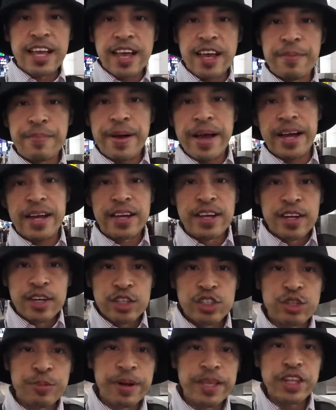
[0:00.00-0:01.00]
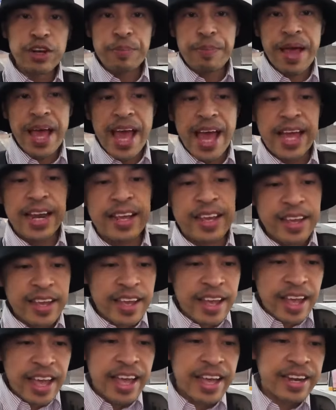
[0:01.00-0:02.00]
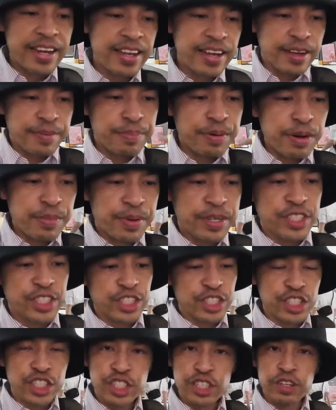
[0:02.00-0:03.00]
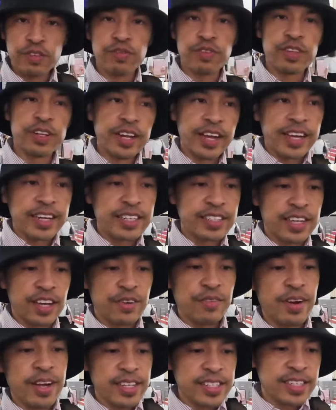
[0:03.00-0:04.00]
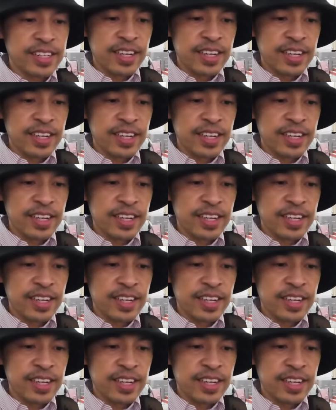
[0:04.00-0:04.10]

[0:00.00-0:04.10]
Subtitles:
to head back to my little pad and pretty much just chill for the night and rest.